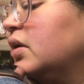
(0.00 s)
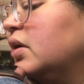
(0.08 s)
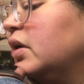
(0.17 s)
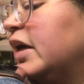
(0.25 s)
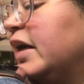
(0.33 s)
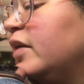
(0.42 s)

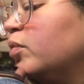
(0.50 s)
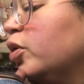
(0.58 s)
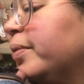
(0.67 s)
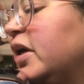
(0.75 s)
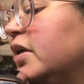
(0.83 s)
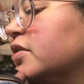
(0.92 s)
nine more
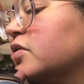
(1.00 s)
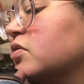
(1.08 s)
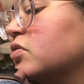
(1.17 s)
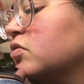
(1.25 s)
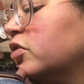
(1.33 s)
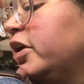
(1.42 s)
pots,
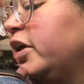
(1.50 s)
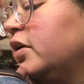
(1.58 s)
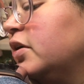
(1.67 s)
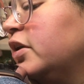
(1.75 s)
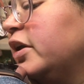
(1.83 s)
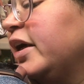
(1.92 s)
right?
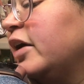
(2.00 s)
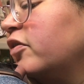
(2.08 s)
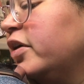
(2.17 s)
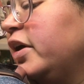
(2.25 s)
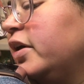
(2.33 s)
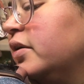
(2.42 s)
Did I count
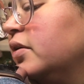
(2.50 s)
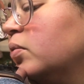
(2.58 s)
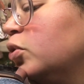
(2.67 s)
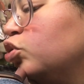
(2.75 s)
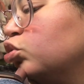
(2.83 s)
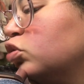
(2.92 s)
right?
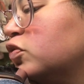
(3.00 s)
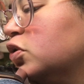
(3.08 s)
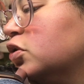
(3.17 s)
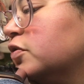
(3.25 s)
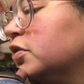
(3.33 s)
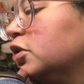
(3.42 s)
One, two, three, four,
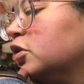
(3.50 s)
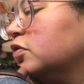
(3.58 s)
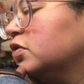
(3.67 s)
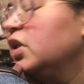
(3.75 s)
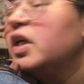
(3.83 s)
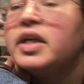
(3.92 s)
five,
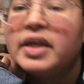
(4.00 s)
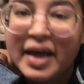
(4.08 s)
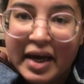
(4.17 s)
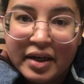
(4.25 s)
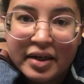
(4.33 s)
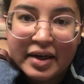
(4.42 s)
six,
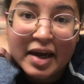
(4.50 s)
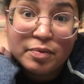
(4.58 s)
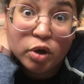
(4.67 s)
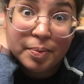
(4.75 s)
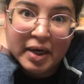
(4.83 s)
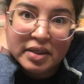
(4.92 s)
yeah, nine
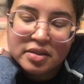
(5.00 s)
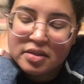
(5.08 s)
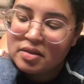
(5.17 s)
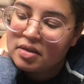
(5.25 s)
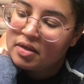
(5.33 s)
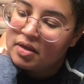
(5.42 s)
more
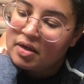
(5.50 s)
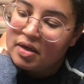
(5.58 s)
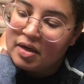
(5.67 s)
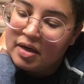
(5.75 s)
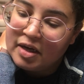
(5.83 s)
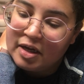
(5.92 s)
pots.
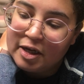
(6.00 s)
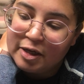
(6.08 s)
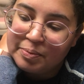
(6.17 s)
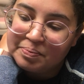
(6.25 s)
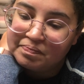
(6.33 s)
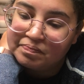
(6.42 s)

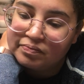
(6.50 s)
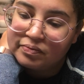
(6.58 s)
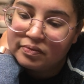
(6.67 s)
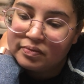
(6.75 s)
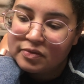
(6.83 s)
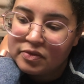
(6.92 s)
Um,
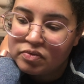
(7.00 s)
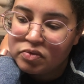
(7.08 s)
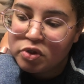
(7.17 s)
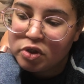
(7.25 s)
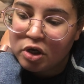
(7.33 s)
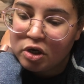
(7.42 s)

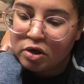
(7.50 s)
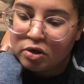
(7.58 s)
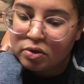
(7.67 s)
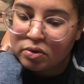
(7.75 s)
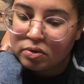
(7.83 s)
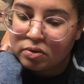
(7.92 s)

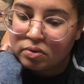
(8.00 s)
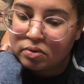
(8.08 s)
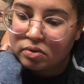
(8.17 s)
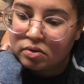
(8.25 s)
so